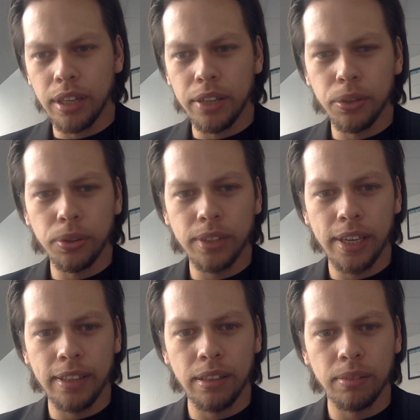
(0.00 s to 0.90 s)
there are no
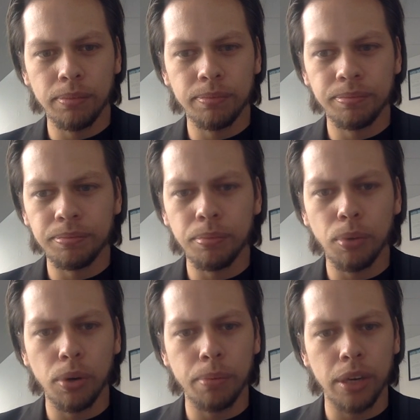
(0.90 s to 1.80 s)
tidal
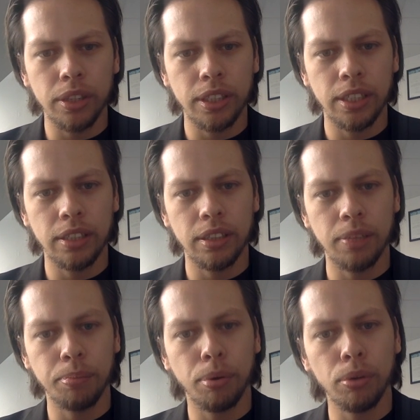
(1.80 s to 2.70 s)
bore marking,
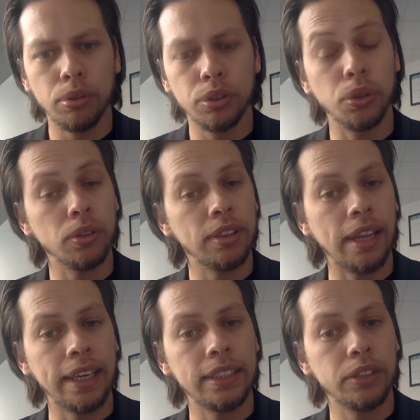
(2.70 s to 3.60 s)
and polars don't
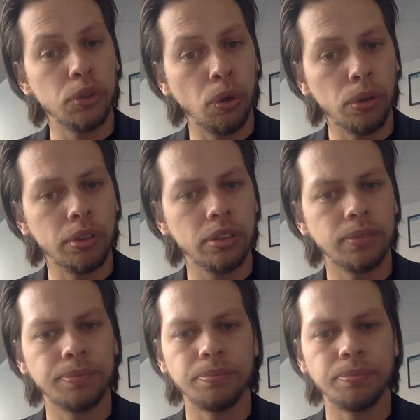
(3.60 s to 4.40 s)
like salt,